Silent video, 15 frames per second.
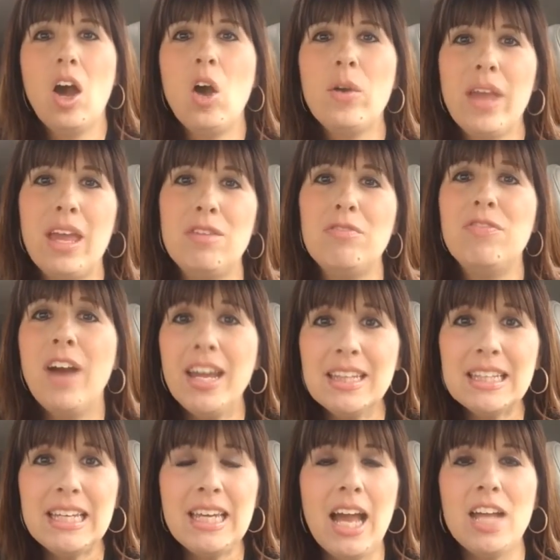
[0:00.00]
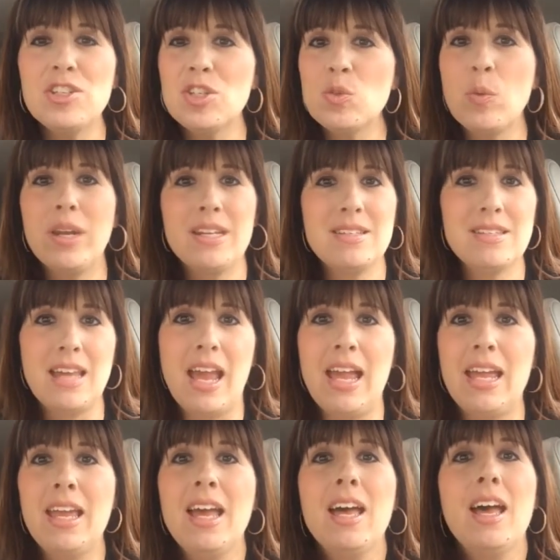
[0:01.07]
Okay, finally, I just want to
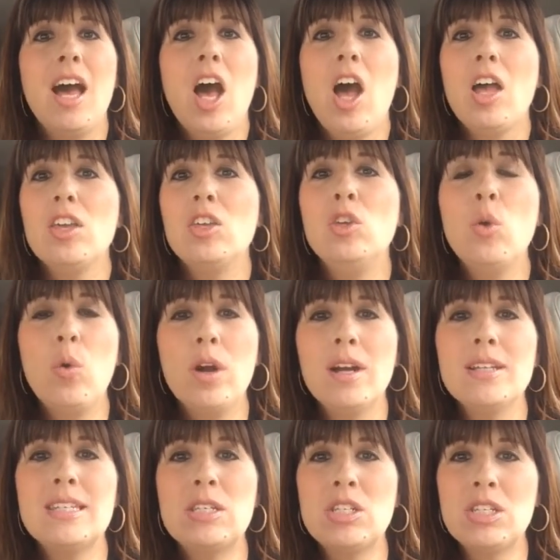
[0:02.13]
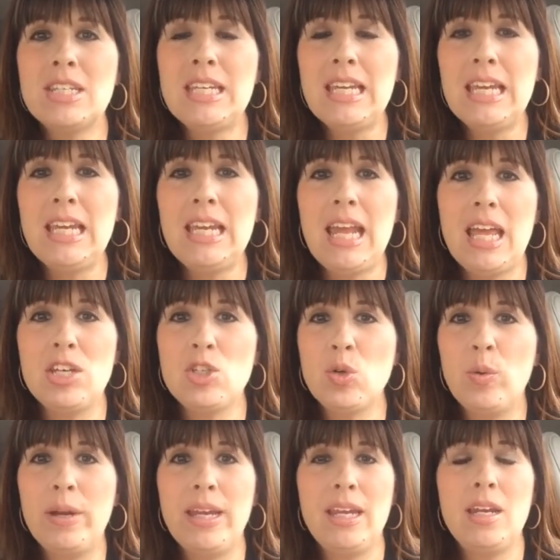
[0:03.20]
say your teen and
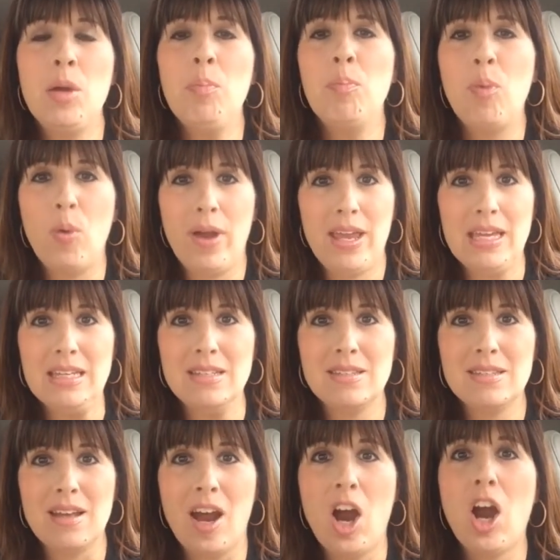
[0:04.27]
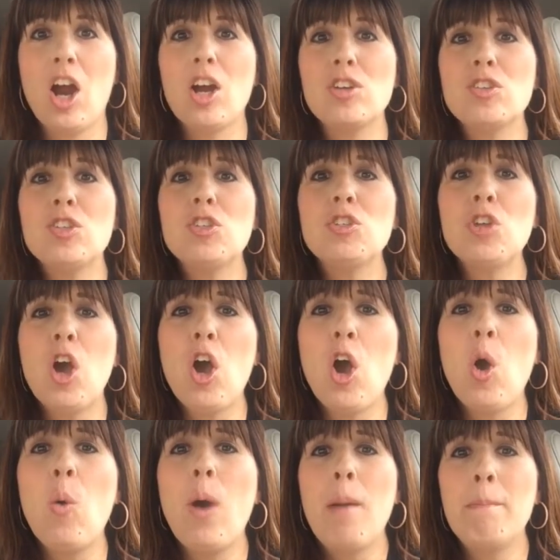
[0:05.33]
tween boys are
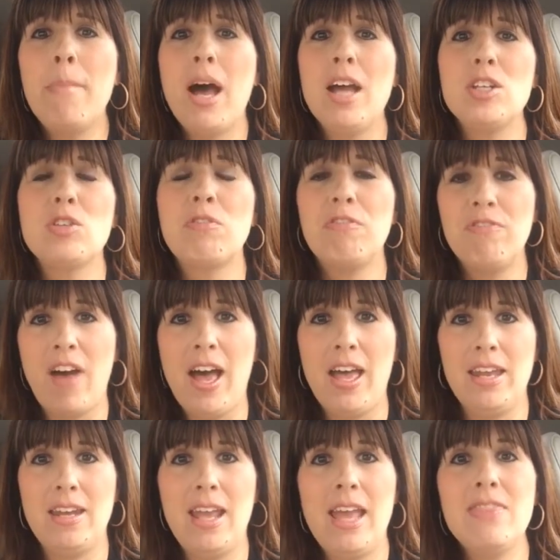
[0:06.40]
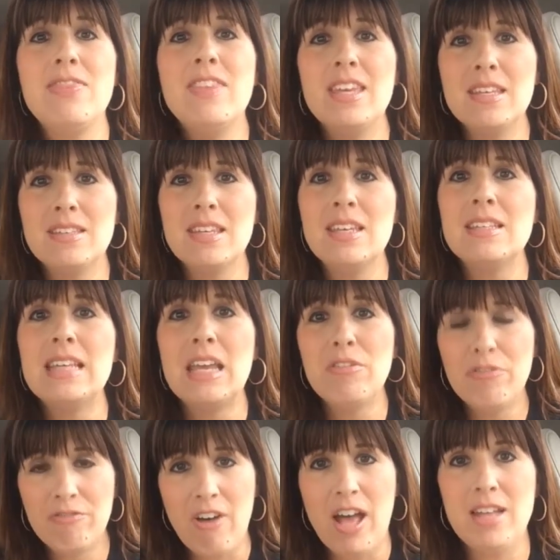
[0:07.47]
so much fun. This is a
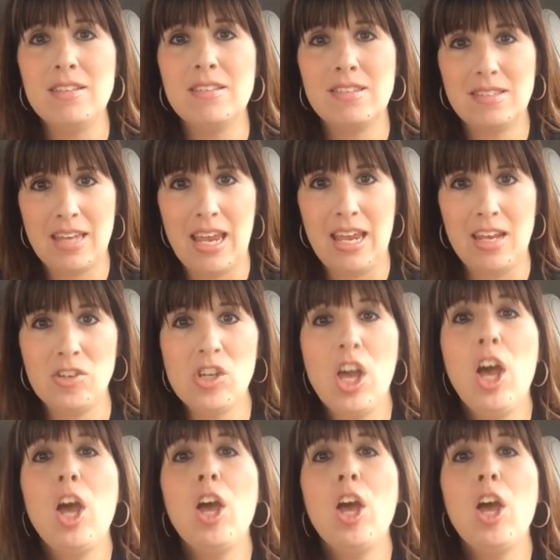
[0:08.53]
fun stage.